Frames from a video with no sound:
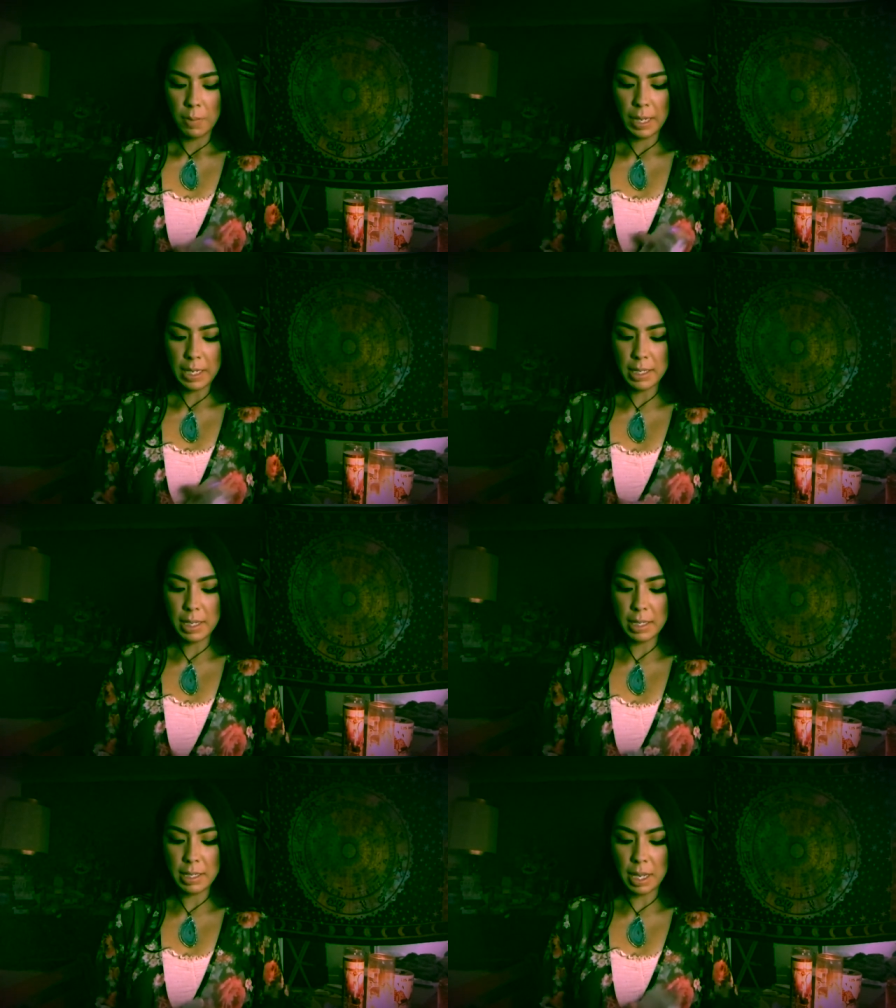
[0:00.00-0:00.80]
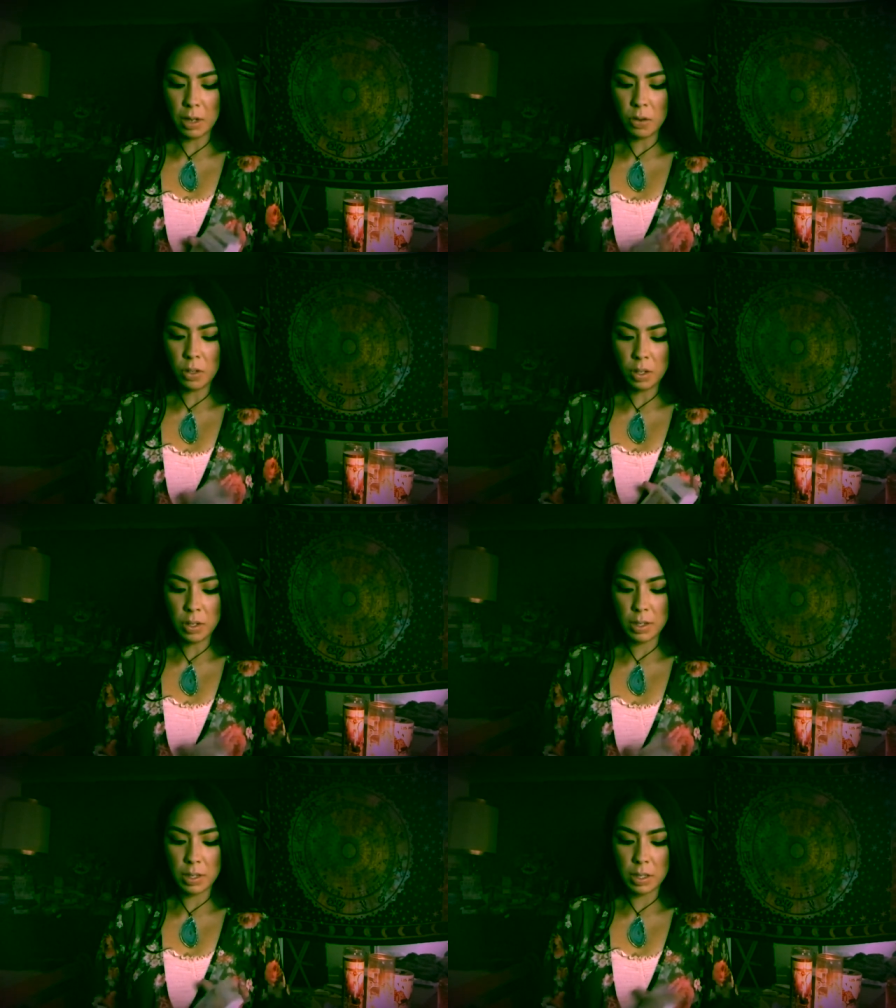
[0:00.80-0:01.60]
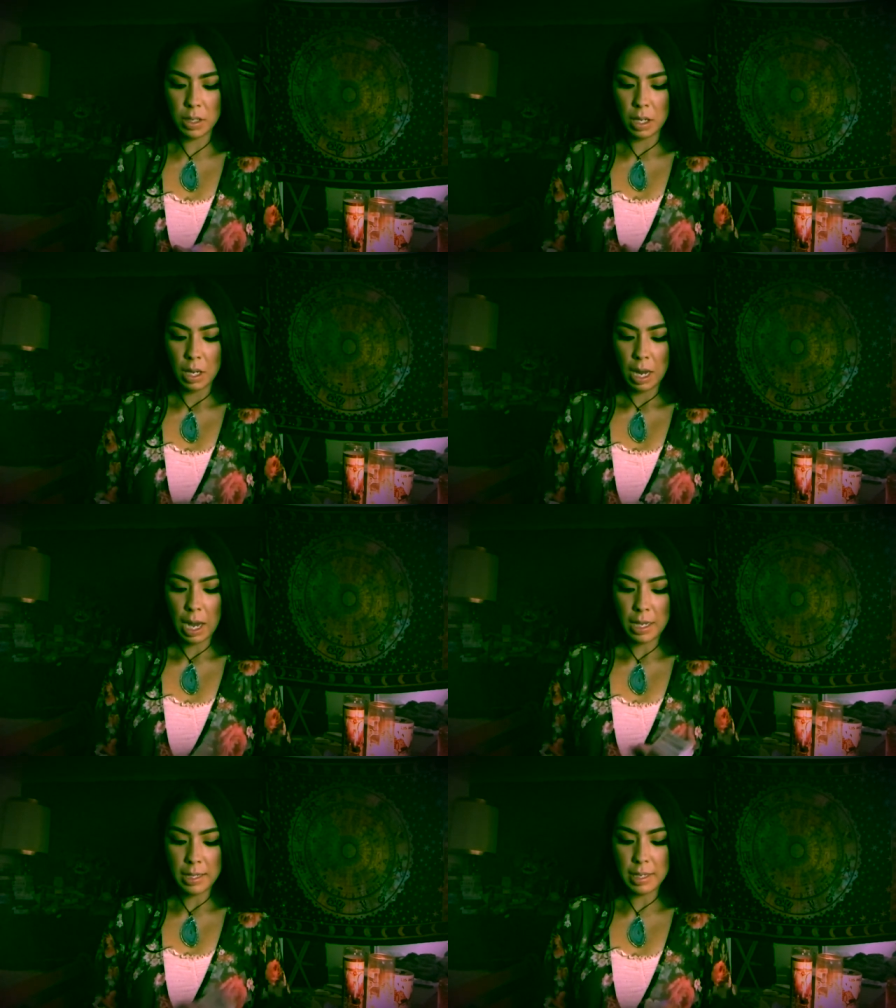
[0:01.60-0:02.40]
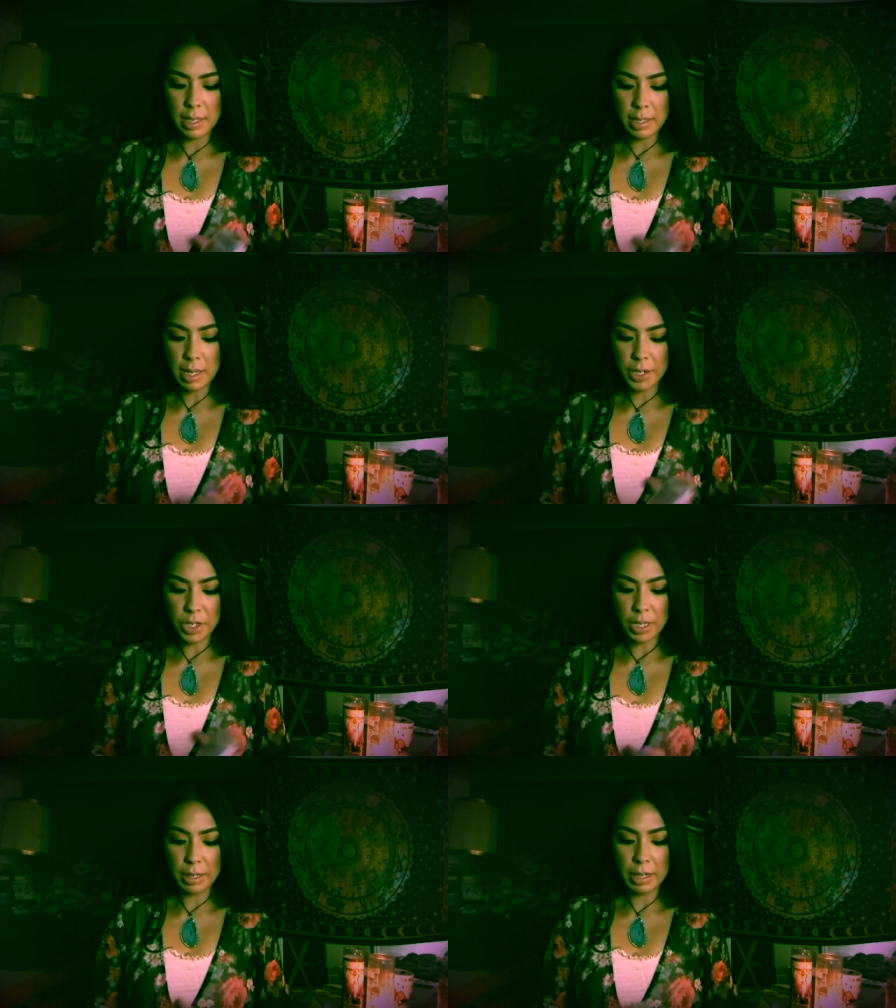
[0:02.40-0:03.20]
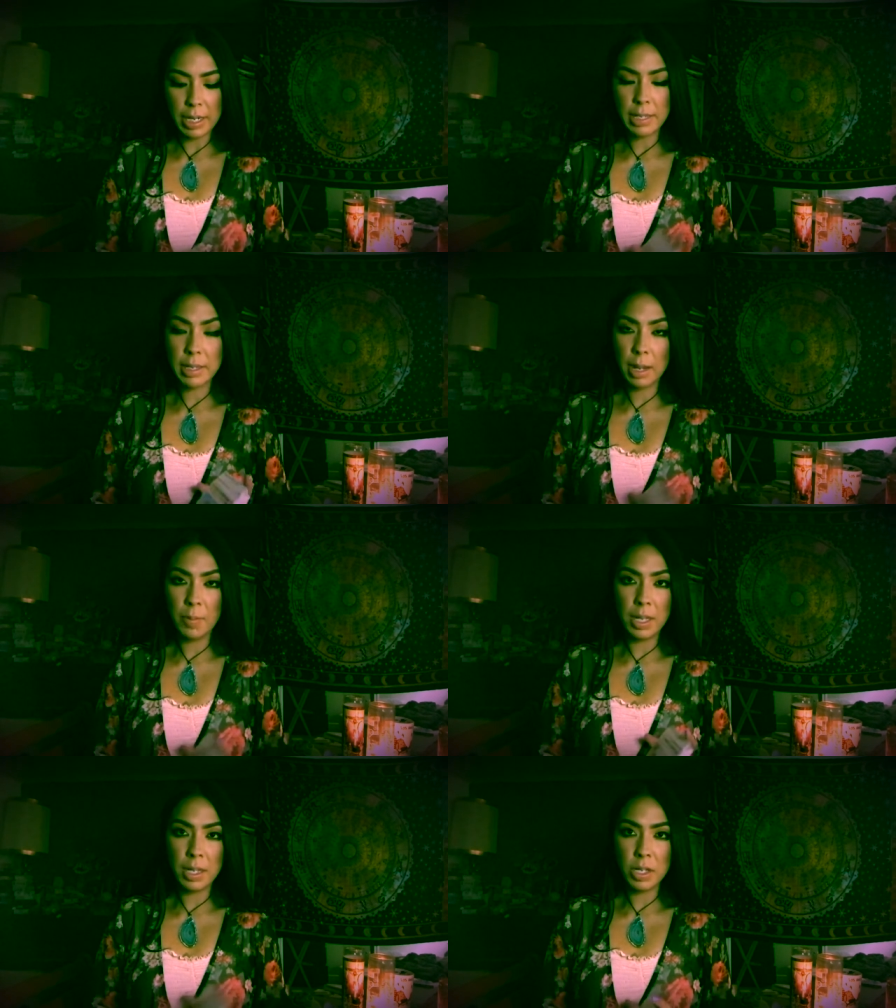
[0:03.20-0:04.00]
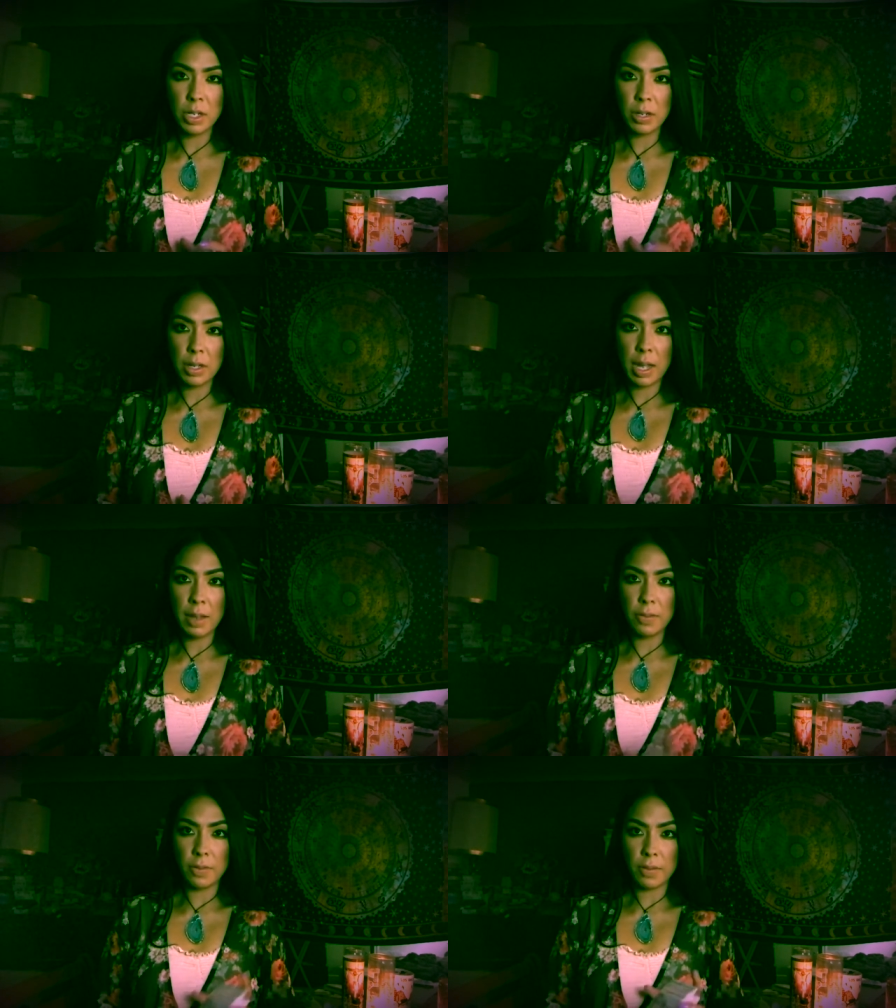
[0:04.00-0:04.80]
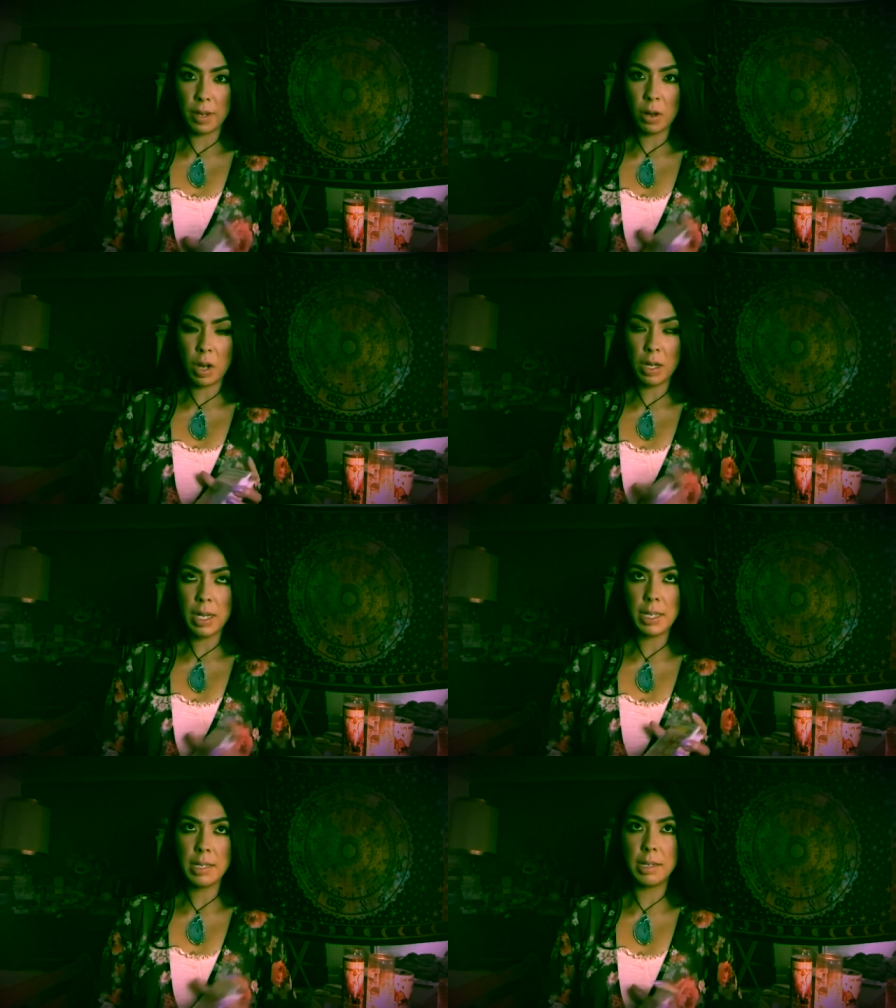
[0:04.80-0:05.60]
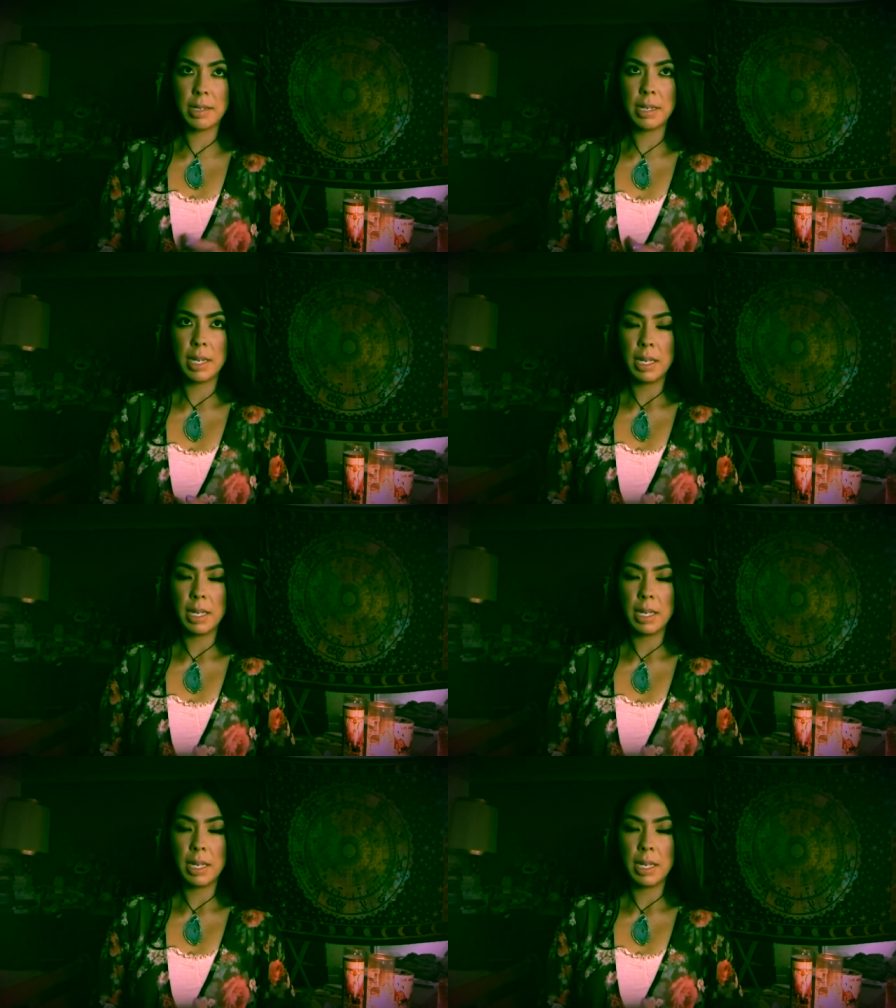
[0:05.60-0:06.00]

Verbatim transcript: Pisces singles, I see a Sagittarius coming into your life in August.